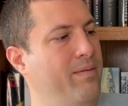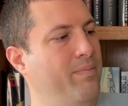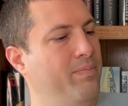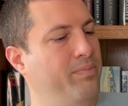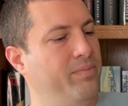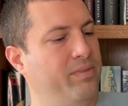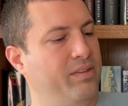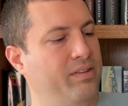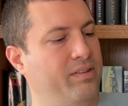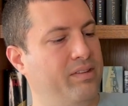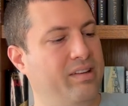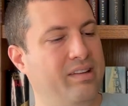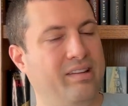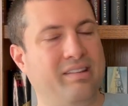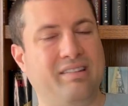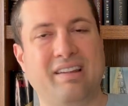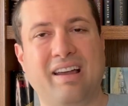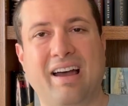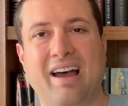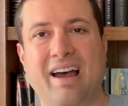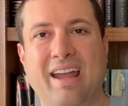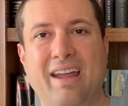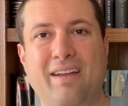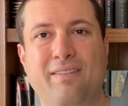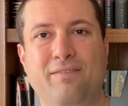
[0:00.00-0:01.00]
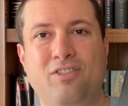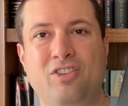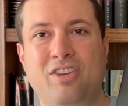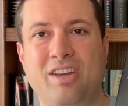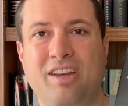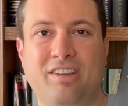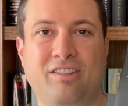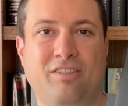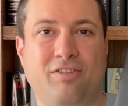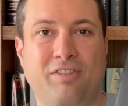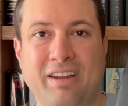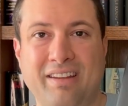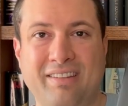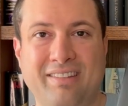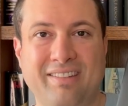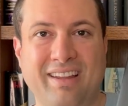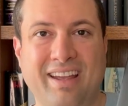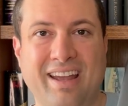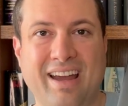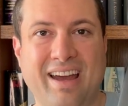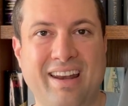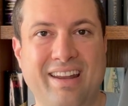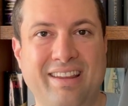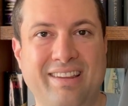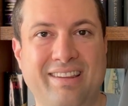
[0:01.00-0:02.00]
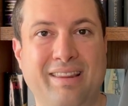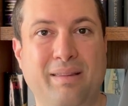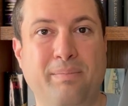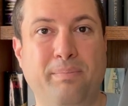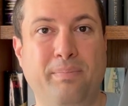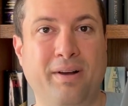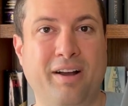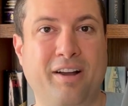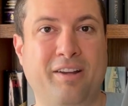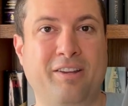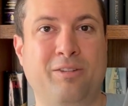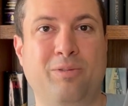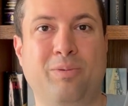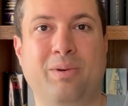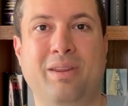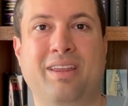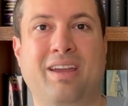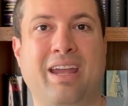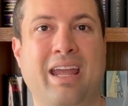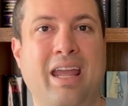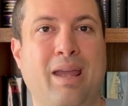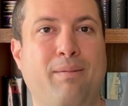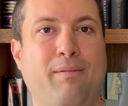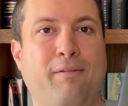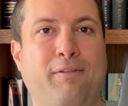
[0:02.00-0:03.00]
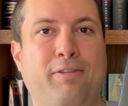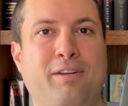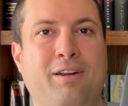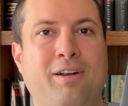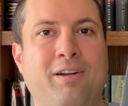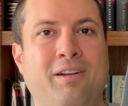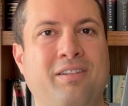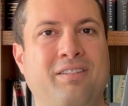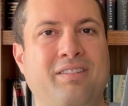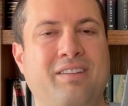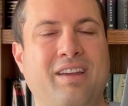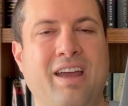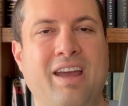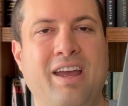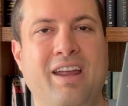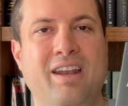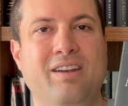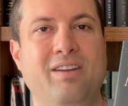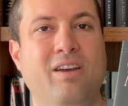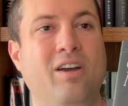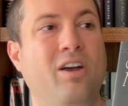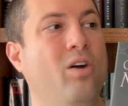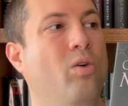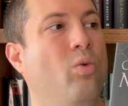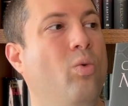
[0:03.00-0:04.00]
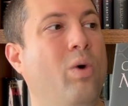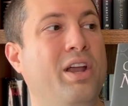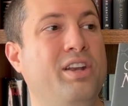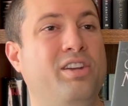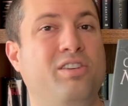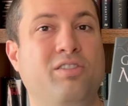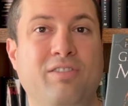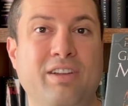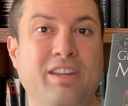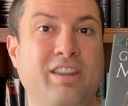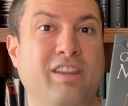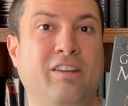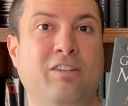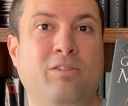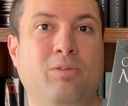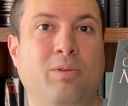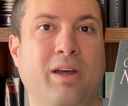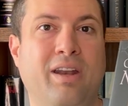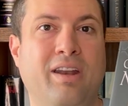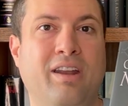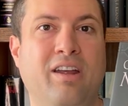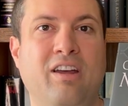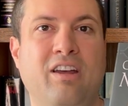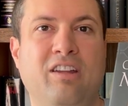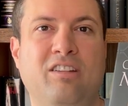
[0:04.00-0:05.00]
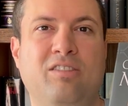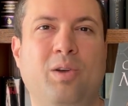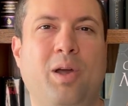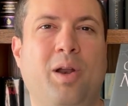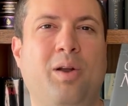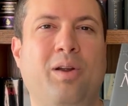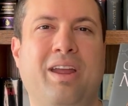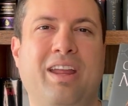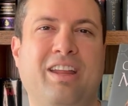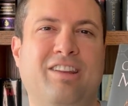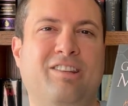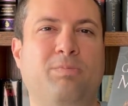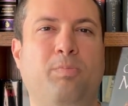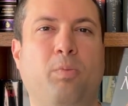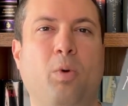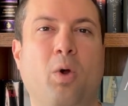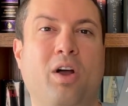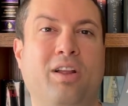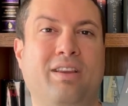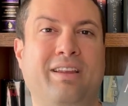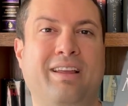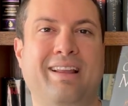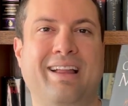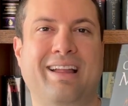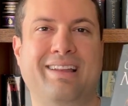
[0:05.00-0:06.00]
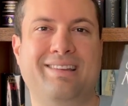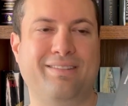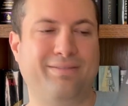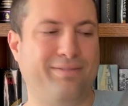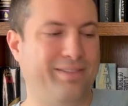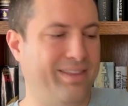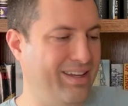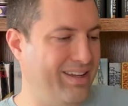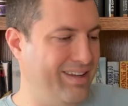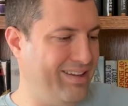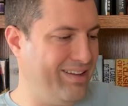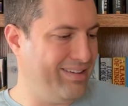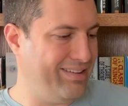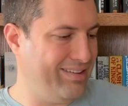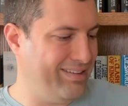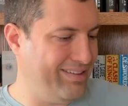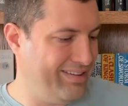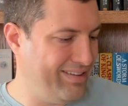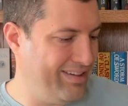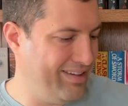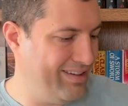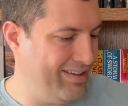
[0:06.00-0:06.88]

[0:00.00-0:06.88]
since I have just recently gotten into the books with A Game of Thrones, and want to read this one so I don't get spoiled on lots of things.